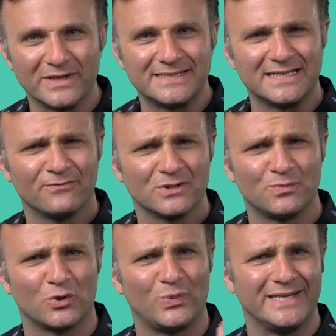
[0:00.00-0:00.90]
what's the difference
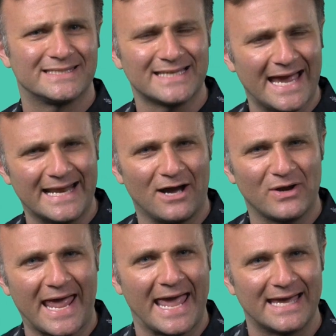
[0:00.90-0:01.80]
between sign
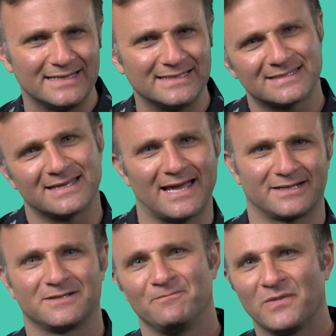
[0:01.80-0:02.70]
out and
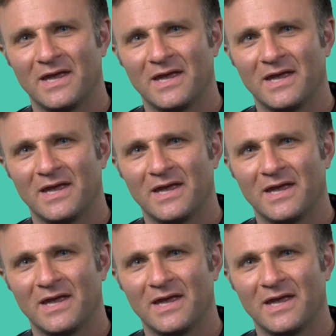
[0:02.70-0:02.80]
disconnect?